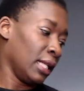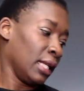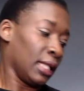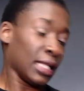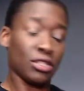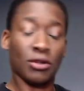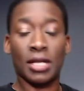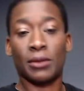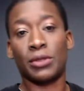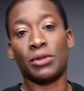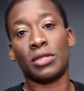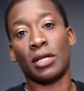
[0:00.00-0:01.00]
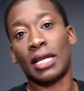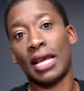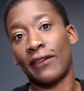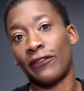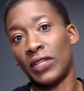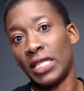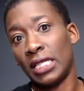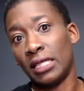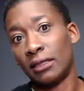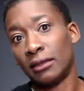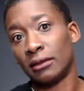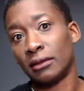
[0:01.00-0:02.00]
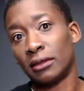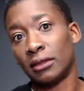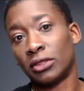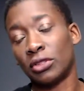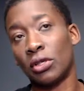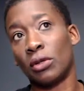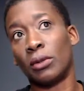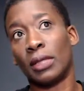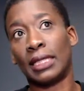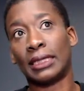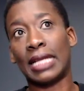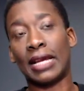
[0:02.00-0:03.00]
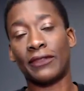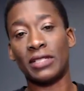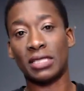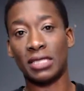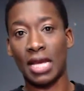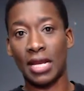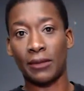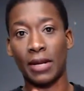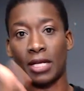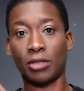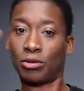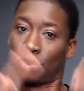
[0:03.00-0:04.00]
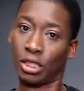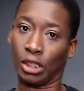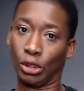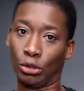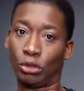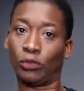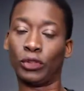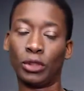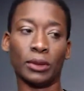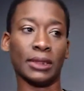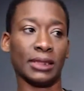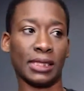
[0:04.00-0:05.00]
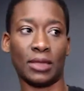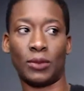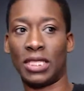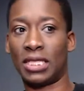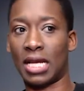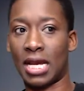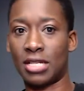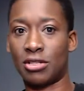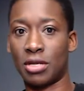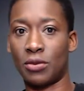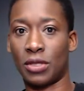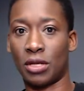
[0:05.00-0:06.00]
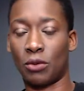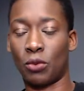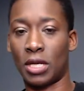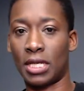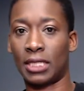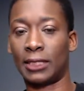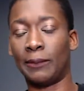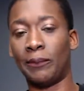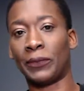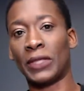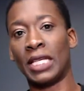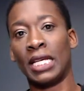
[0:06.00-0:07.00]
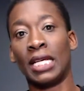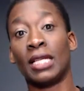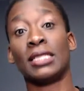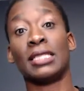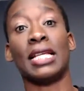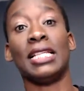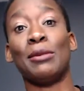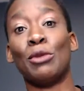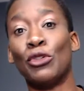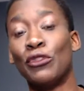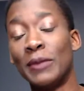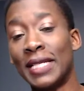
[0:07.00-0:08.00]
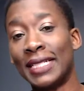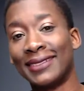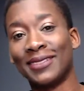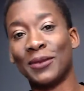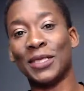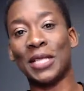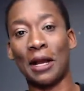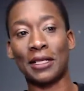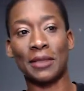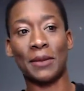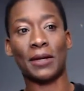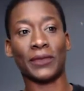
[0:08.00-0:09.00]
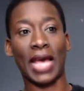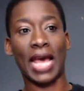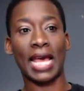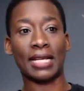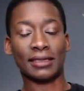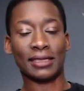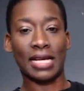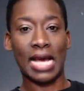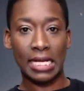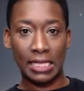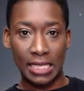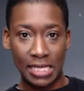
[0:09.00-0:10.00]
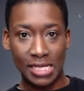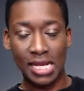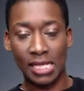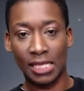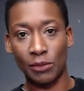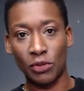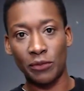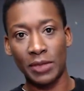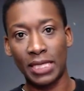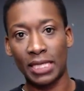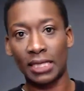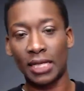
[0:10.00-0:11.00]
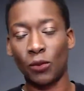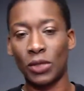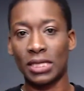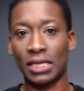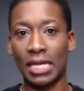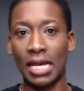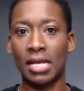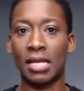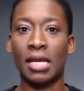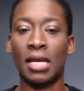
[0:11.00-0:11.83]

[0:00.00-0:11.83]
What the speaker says: Let's try to reduce our caffeine. So caffeine is a diuretic, so we're going to lose fluid, and then we need to hydrate with our water. Daily movement, we talked about that, how to get daily movement in. And once again,